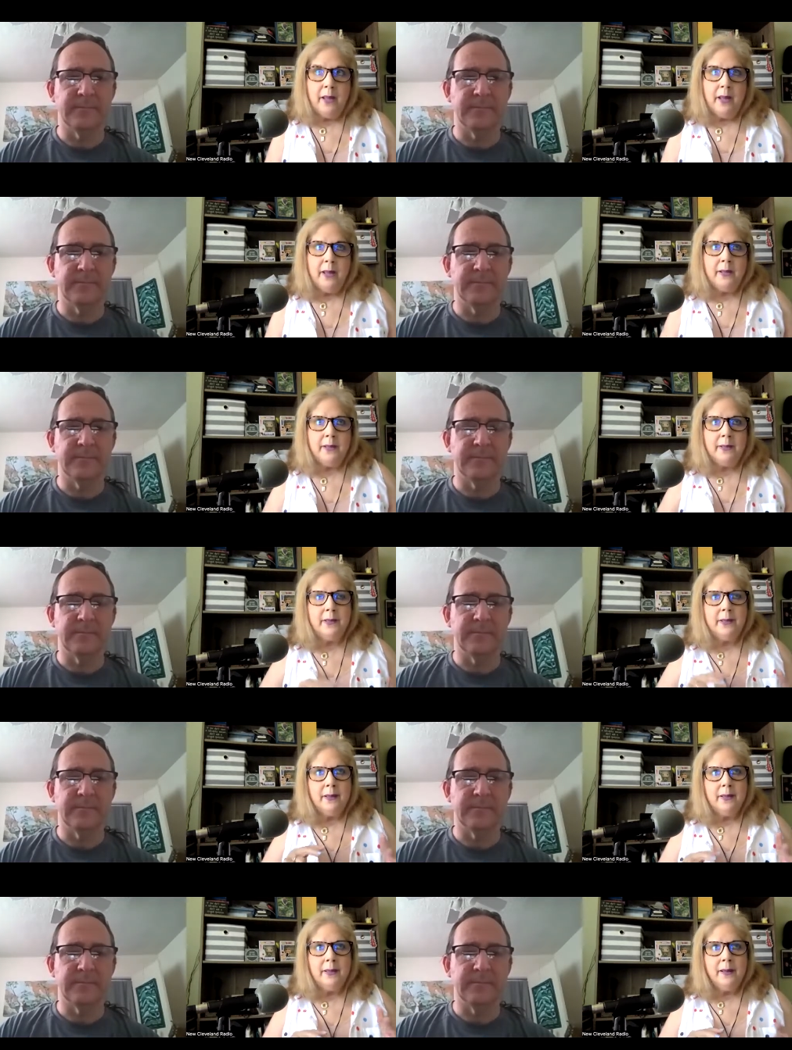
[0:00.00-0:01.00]
Speaker 1: and
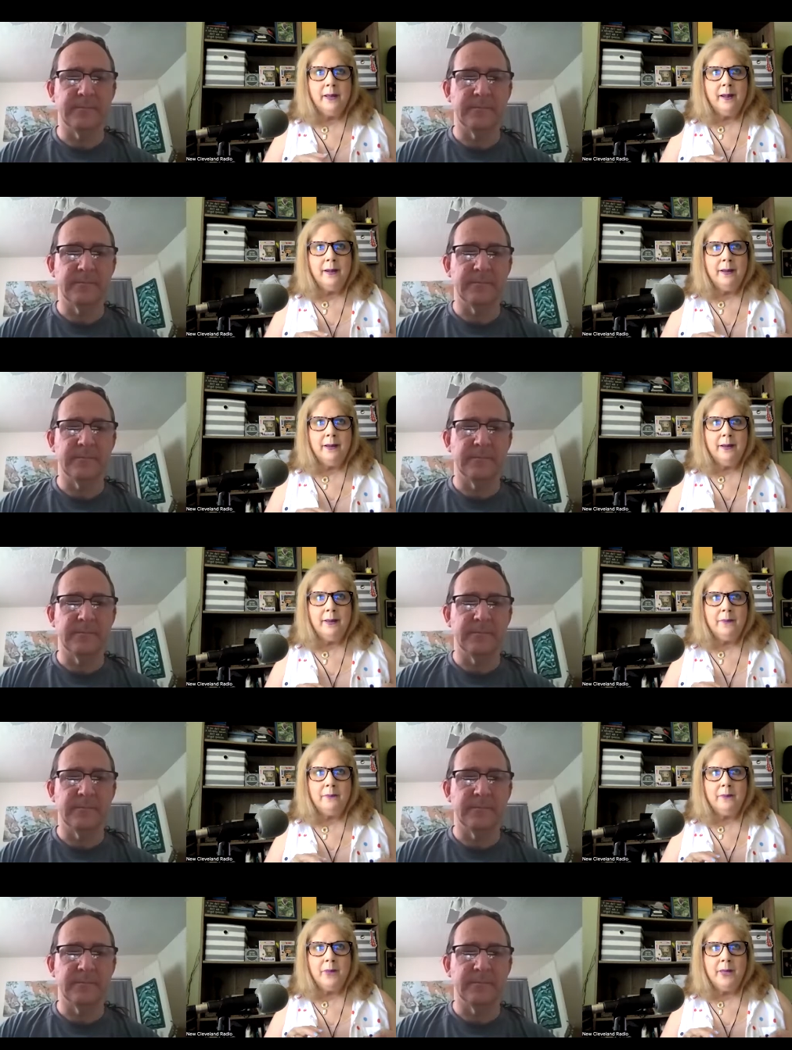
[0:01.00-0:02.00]

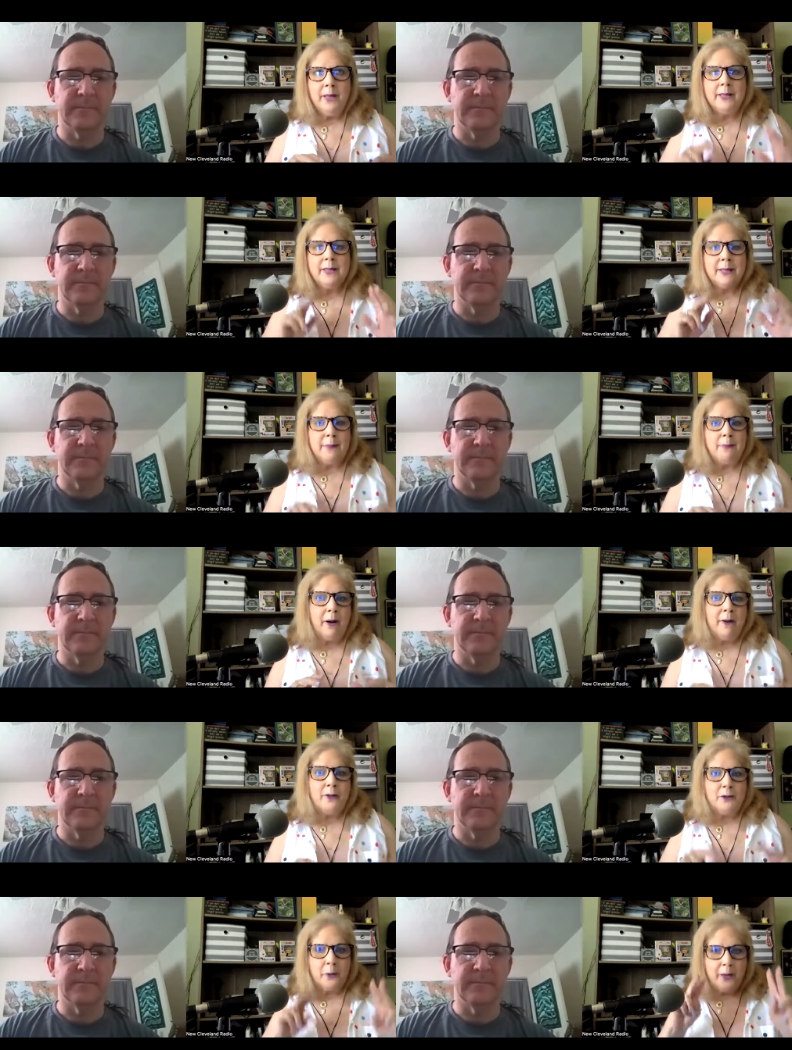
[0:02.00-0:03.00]
it's part
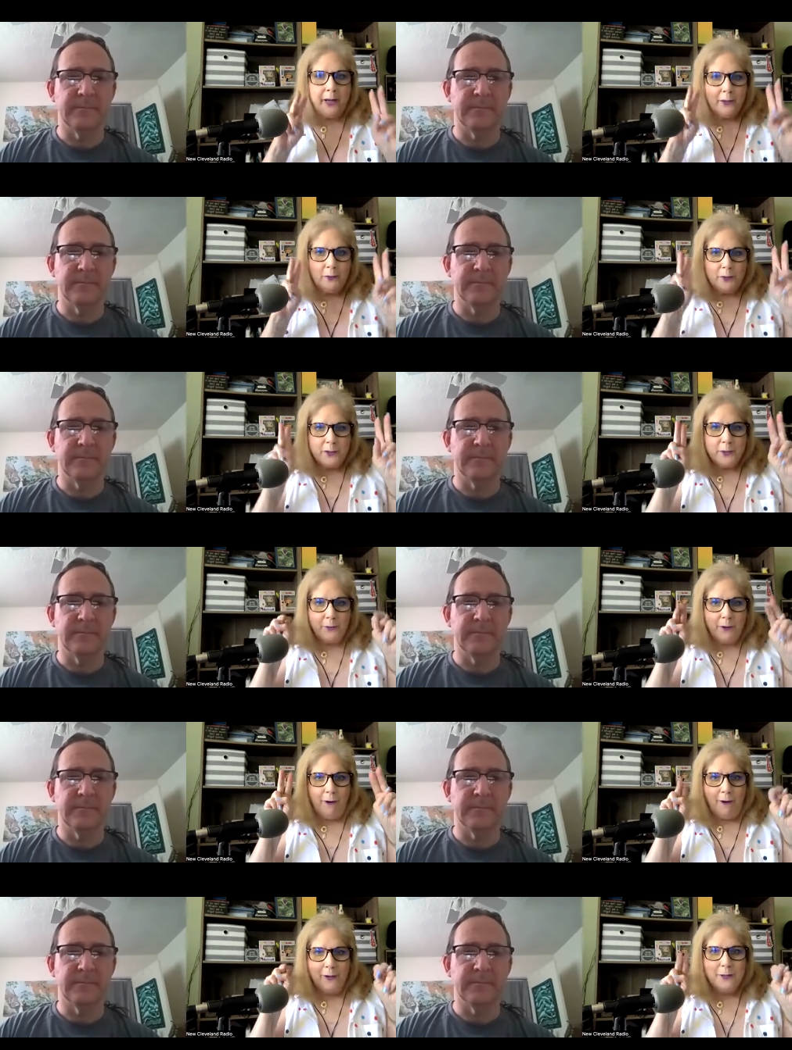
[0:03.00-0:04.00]
of the training course and
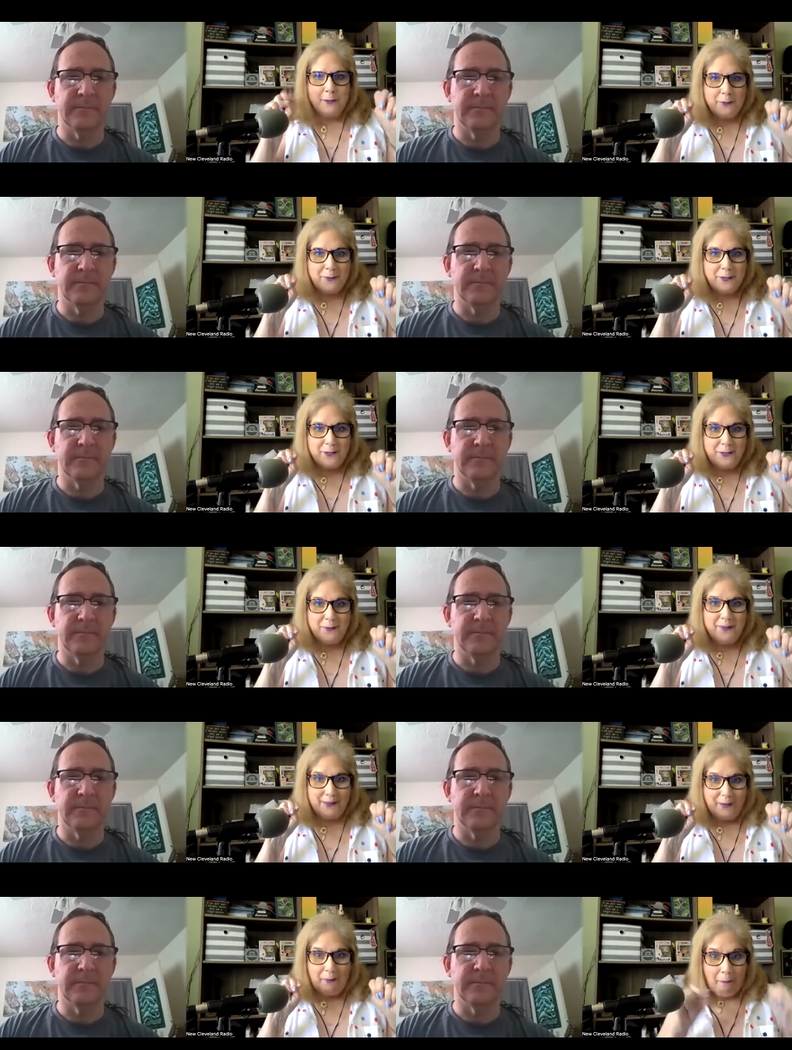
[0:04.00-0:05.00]
we're all supposed to do
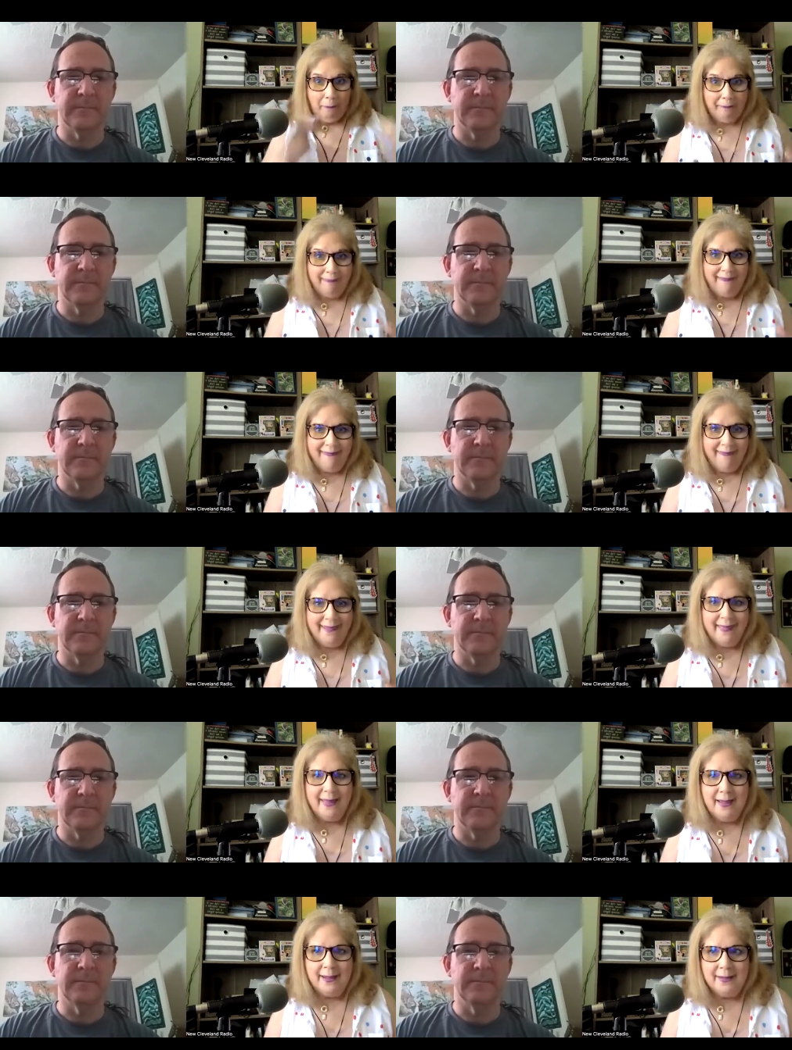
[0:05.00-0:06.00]
them,
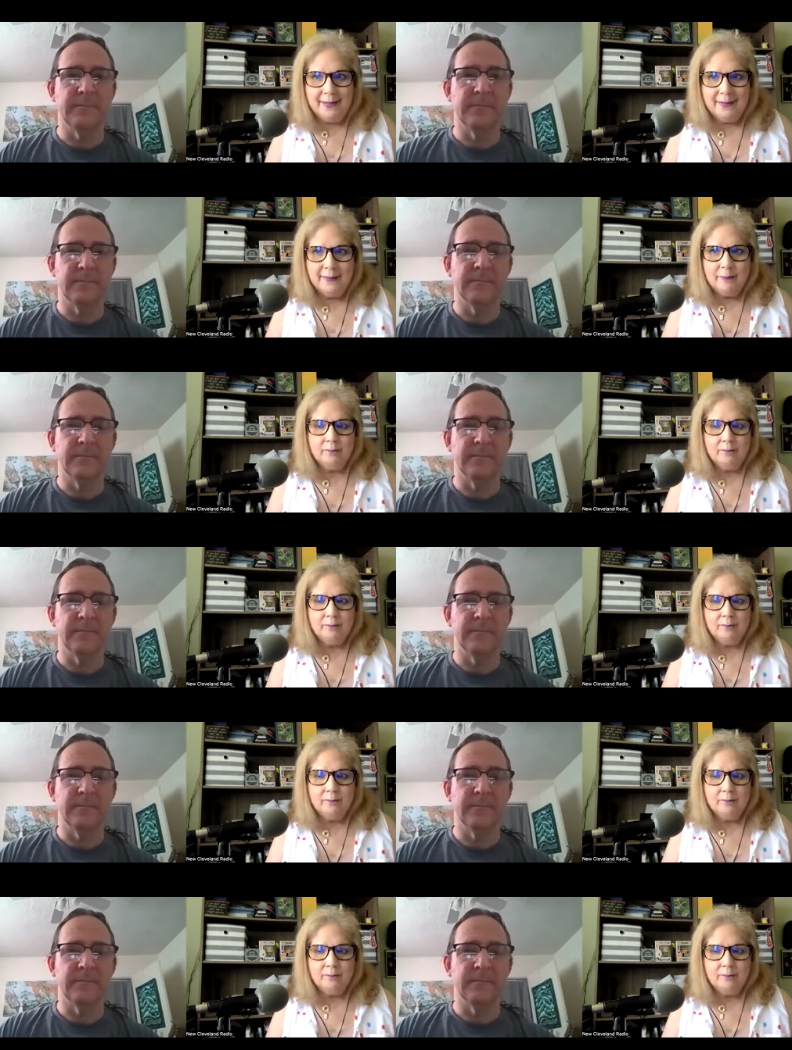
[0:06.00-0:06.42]
then,